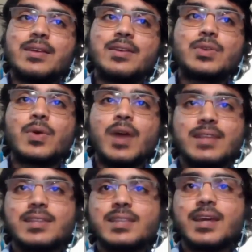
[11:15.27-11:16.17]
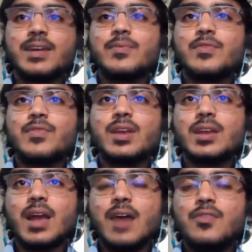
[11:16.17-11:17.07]
So as I said, we
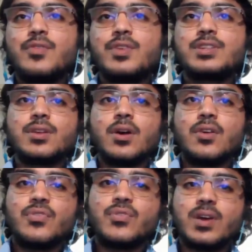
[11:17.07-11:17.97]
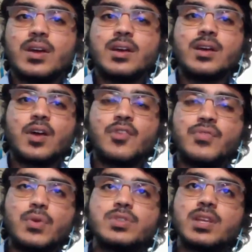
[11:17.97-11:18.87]
have a vision of, of
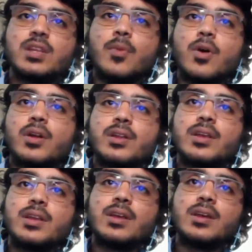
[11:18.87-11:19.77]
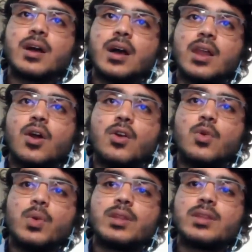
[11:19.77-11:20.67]
fusing the modernity along
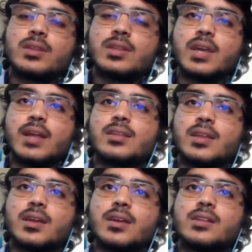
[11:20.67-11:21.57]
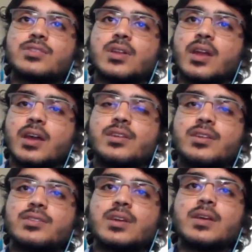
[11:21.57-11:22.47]
with the ethnic cultural heritage.